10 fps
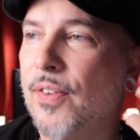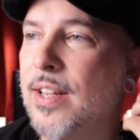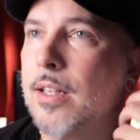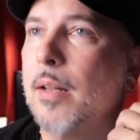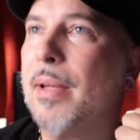of
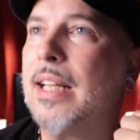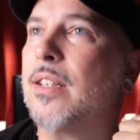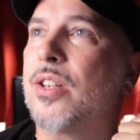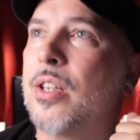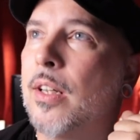his
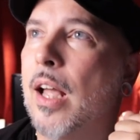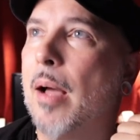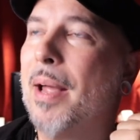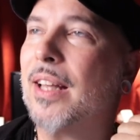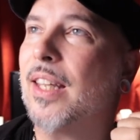laments
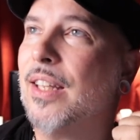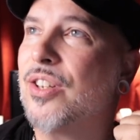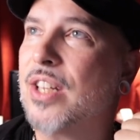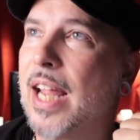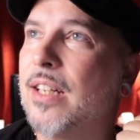about the
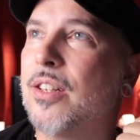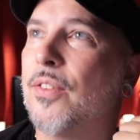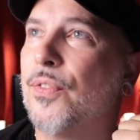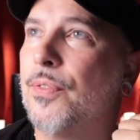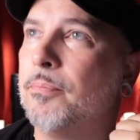state
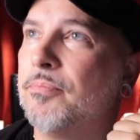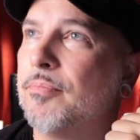of